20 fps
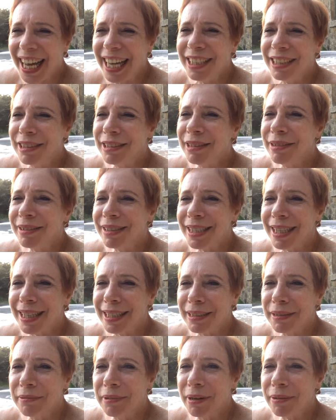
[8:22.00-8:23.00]
I don't know
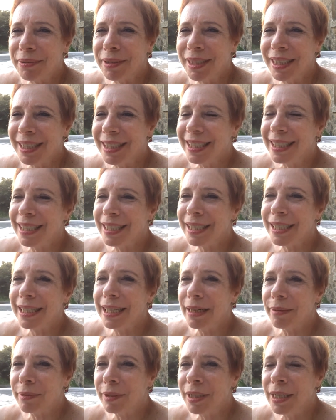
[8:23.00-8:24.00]
exactly what was in the
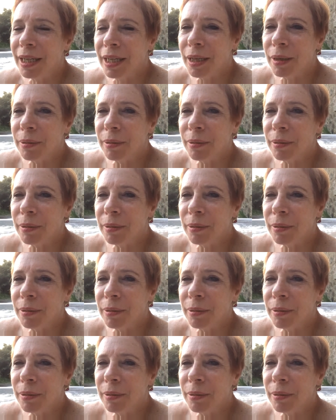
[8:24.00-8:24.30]
disclaimer.